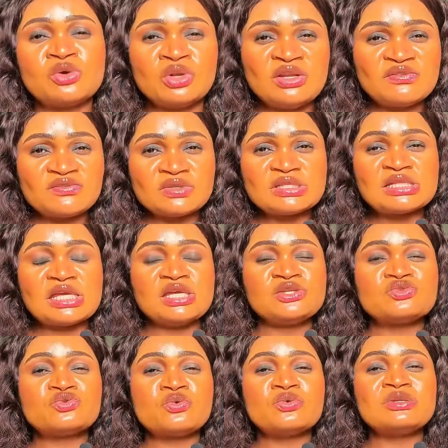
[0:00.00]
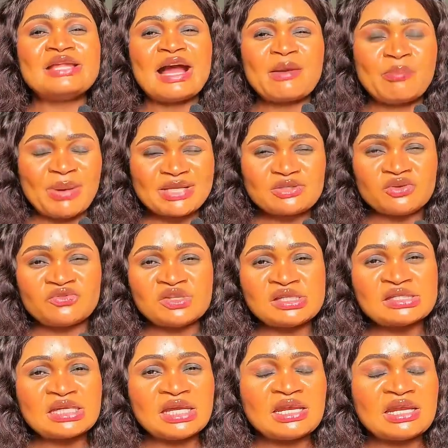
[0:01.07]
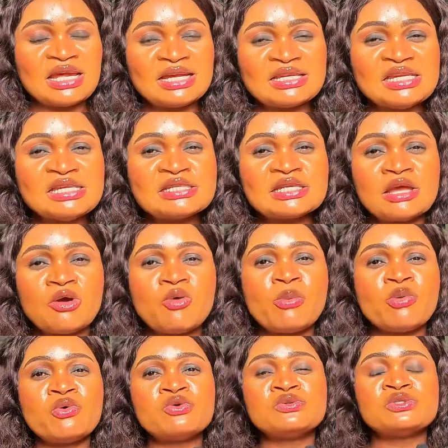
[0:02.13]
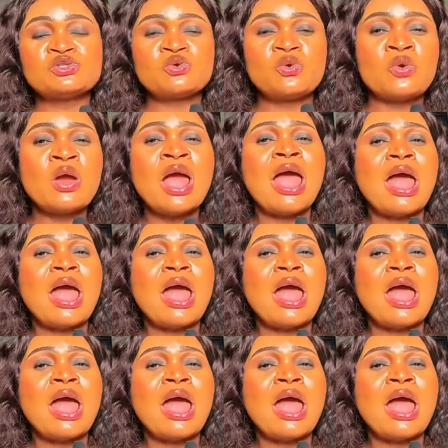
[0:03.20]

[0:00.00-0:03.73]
uneven skin tone, dark part of the skin like knees, elbow, toe,